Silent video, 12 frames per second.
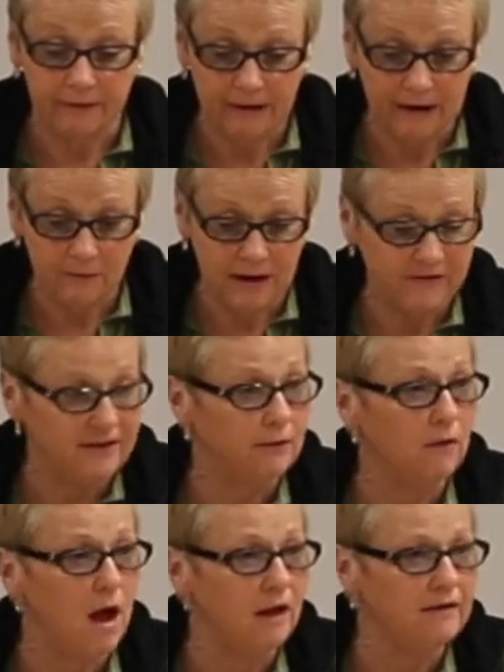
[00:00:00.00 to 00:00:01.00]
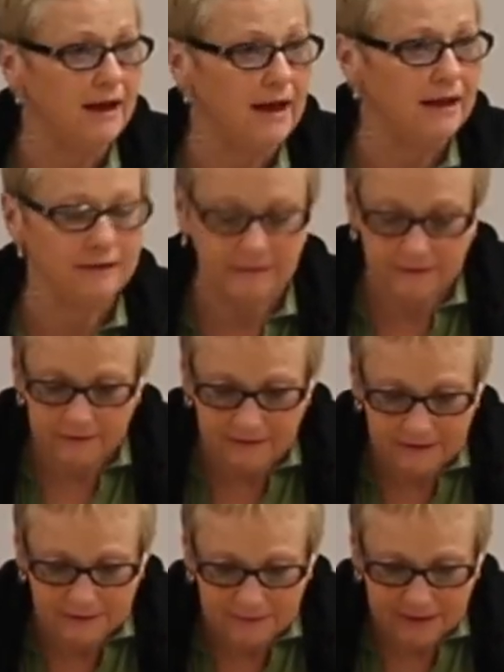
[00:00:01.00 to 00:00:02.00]
there I was. They were all done. And there
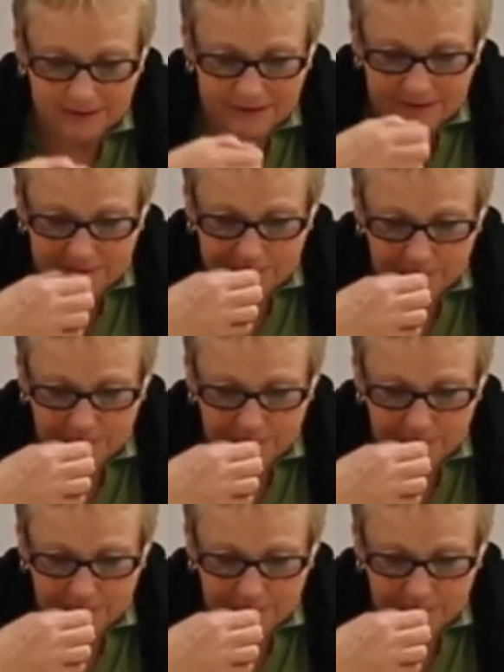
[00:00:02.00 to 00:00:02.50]
I was,